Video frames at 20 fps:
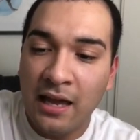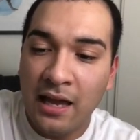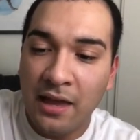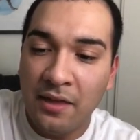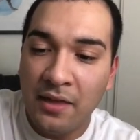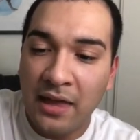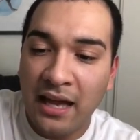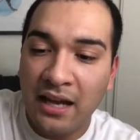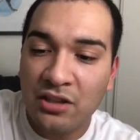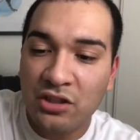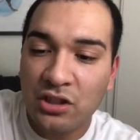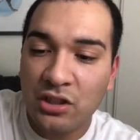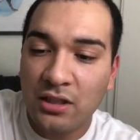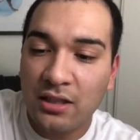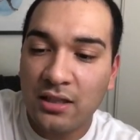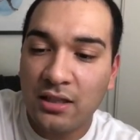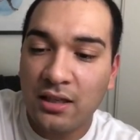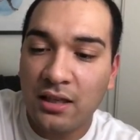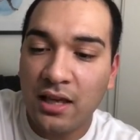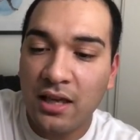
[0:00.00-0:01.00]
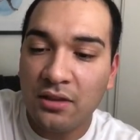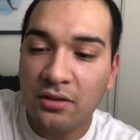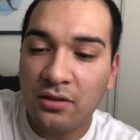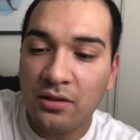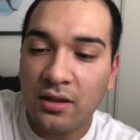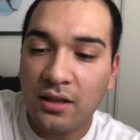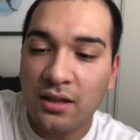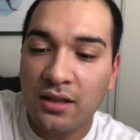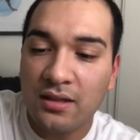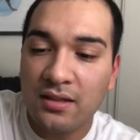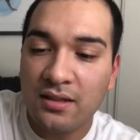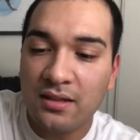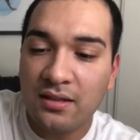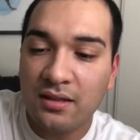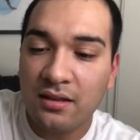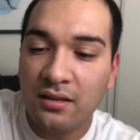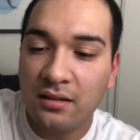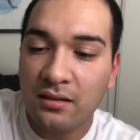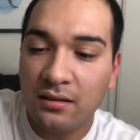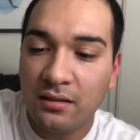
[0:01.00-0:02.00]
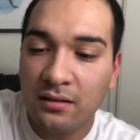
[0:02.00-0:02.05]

And I actually get this,